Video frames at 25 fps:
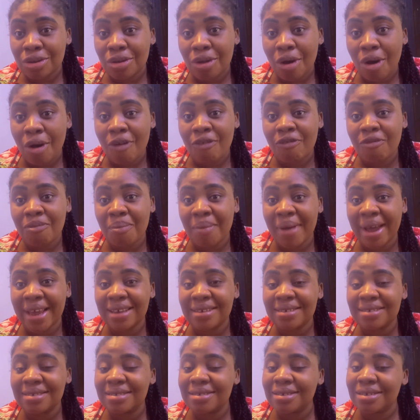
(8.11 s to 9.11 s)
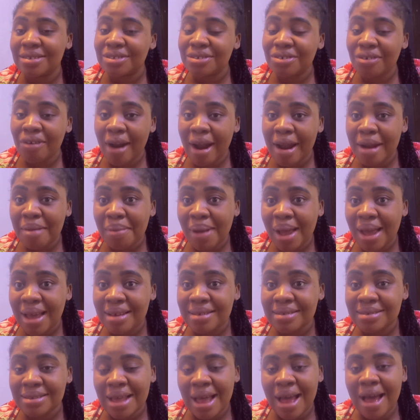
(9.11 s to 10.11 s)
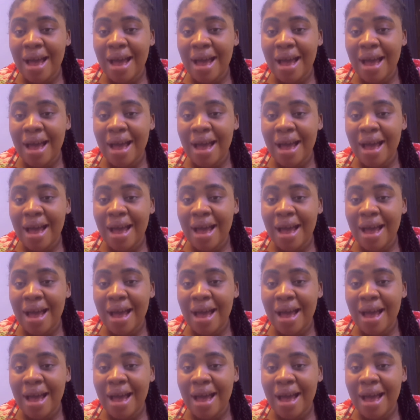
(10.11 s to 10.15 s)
of my subscribers,